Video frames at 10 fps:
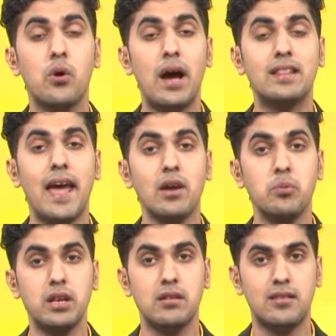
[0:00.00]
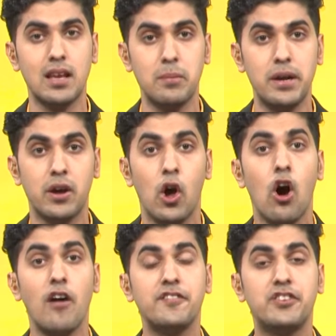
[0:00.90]
at the equity segment
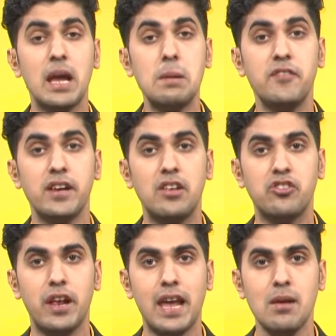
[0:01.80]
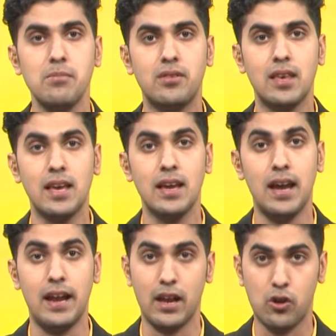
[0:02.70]
of JM Financial AMC,
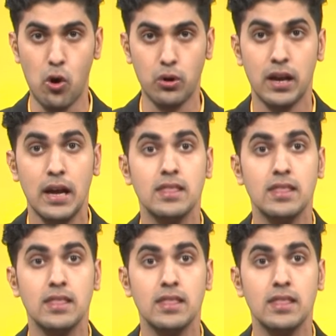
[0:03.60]
and I quote,